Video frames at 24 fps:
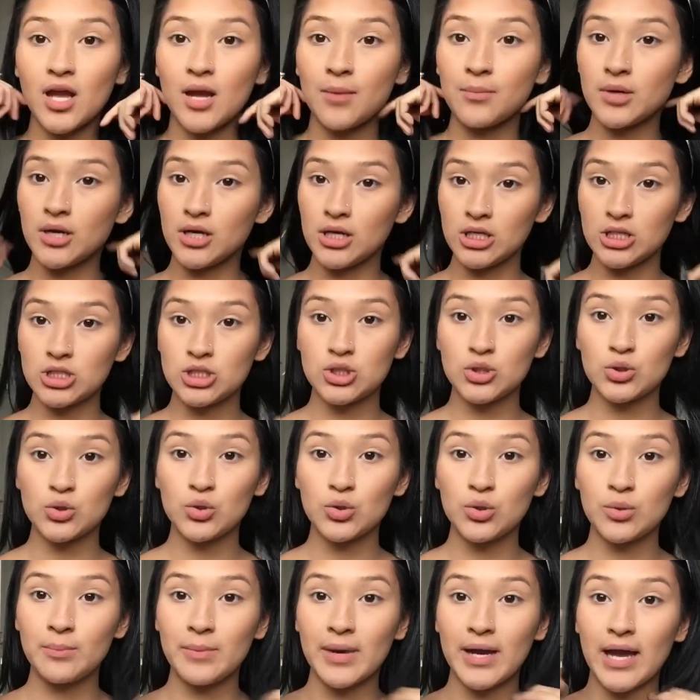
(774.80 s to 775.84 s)
I'm gonna
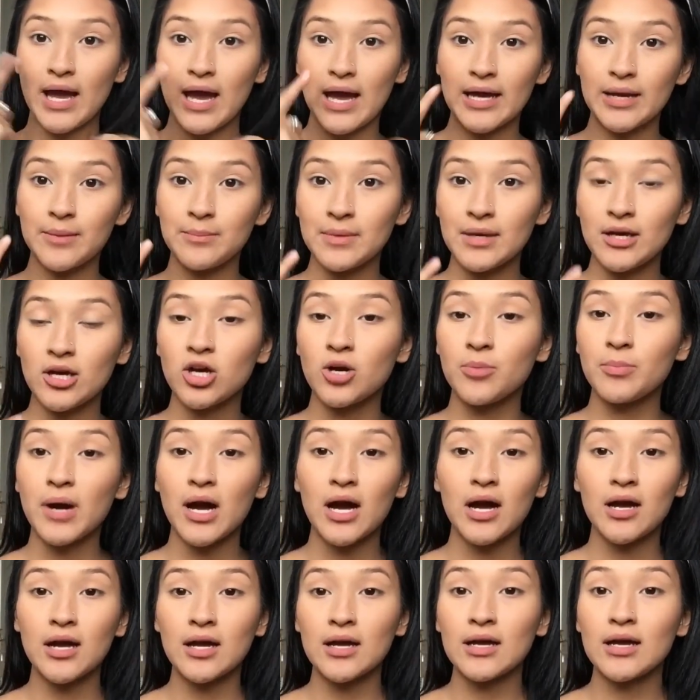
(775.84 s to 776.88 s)
do my eye makeup.
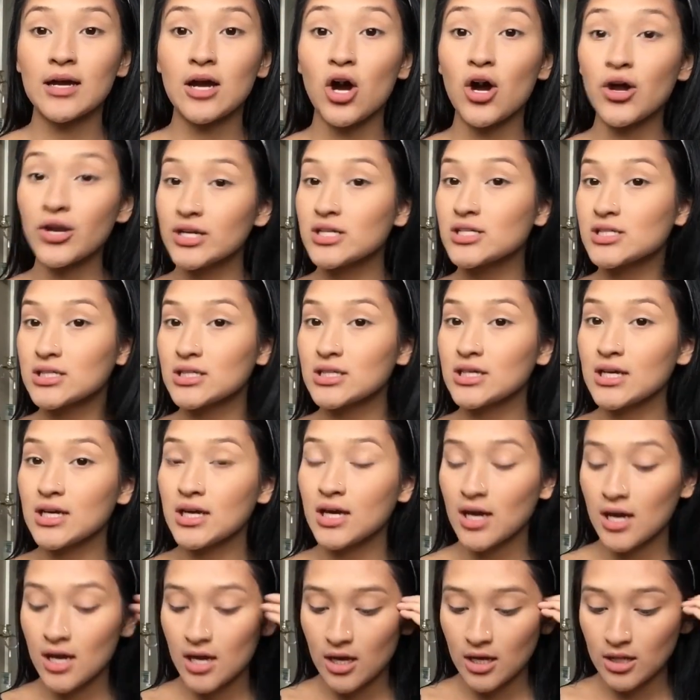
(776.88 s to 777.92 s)
I
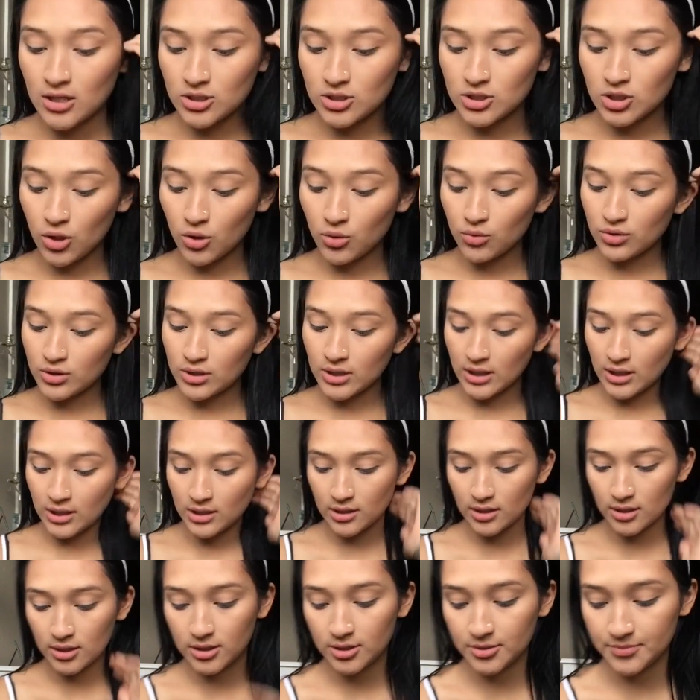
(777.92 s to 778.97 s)
honestly don't
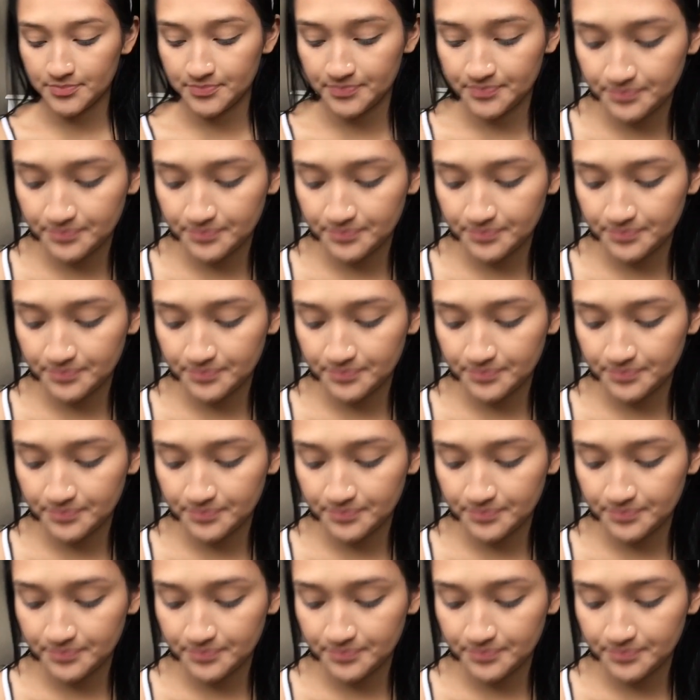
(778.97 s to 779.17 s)
think